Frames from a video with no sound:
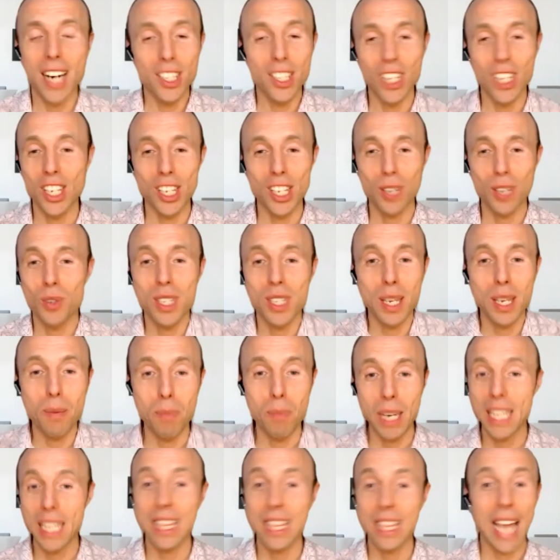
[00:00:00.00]
challenge. I would
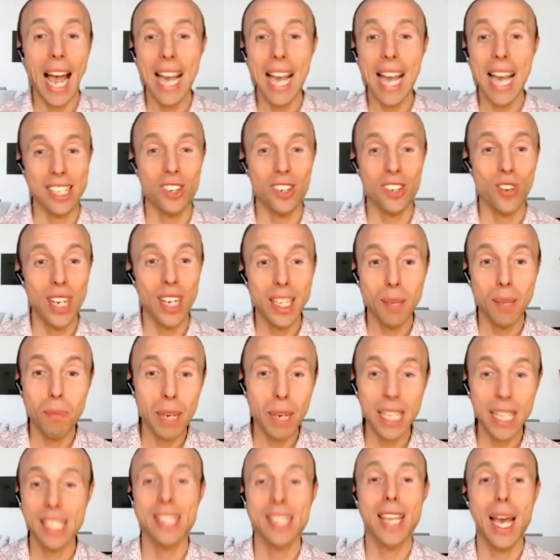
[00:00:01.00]
say big task, yes. right?
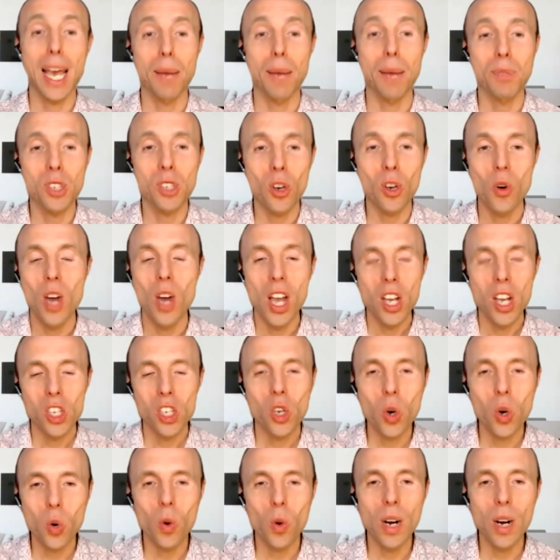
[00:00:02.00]
A big step. So
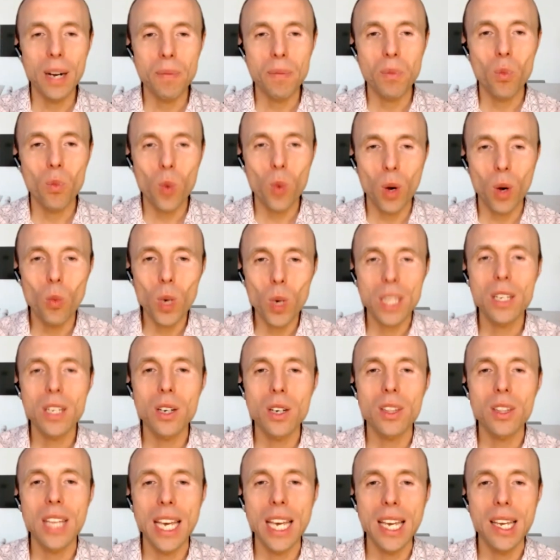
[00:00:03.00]
so what,
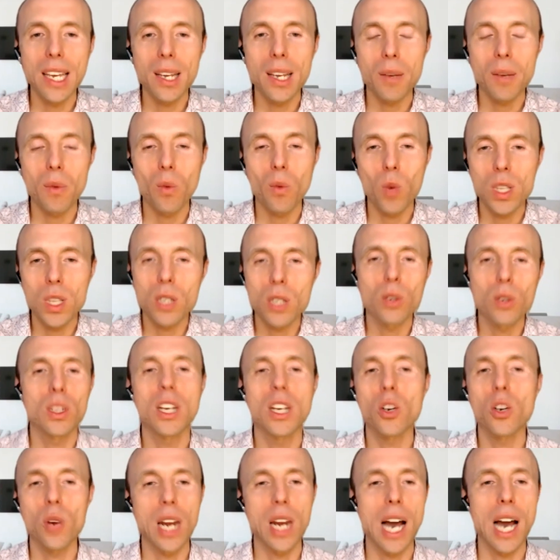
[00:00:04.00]
what could they what
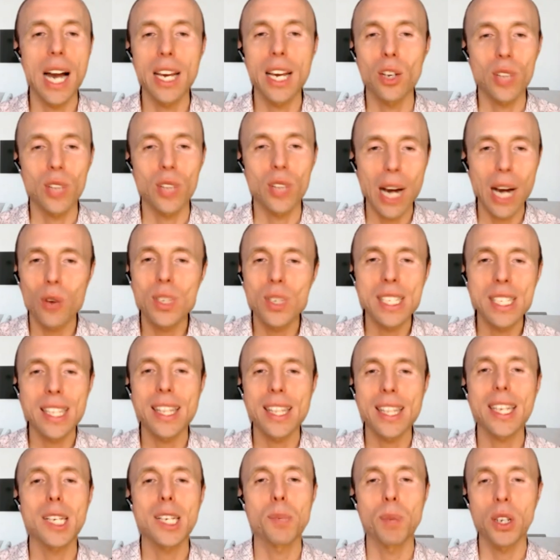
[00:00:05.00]
could they rely on? How
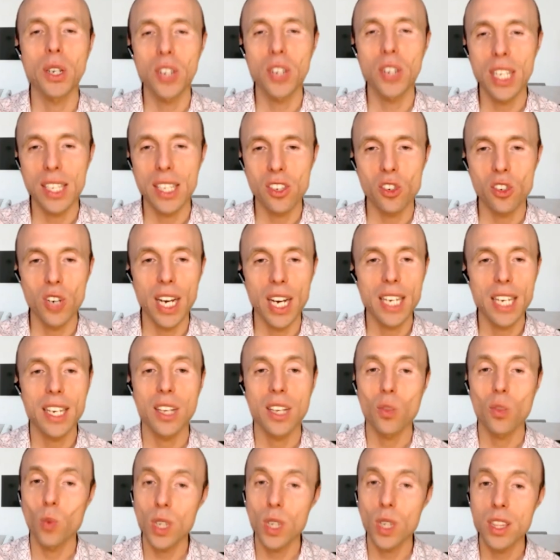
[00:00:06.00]
is the experience
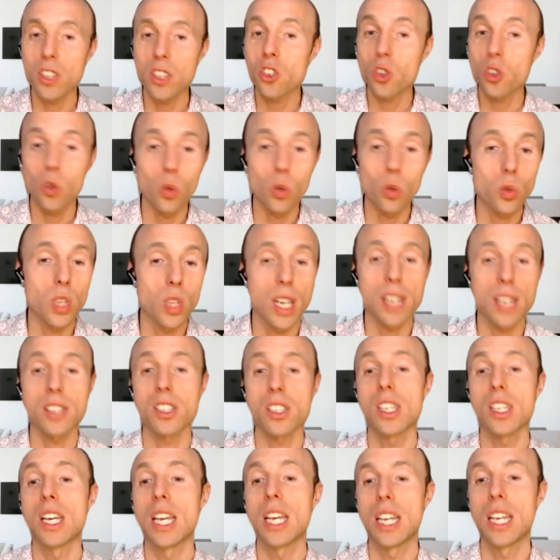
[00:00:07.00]
like and what the school
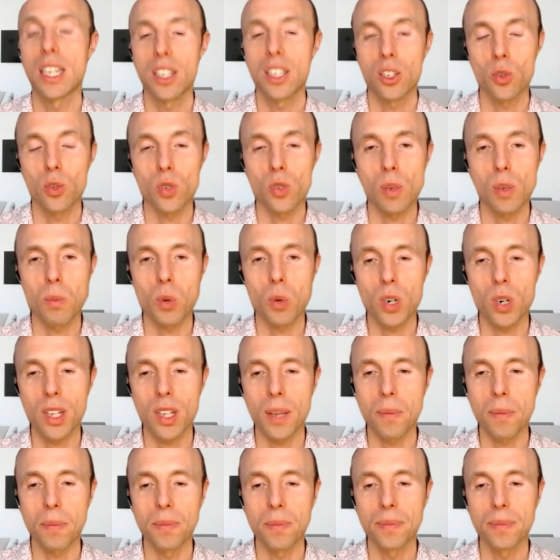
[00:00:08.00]
does to
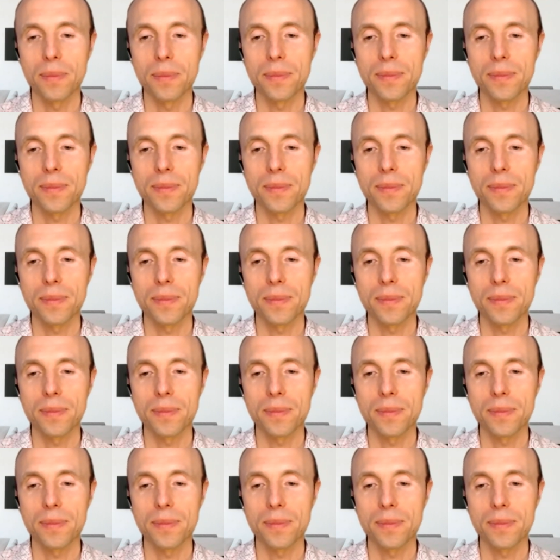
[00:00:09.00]
support them?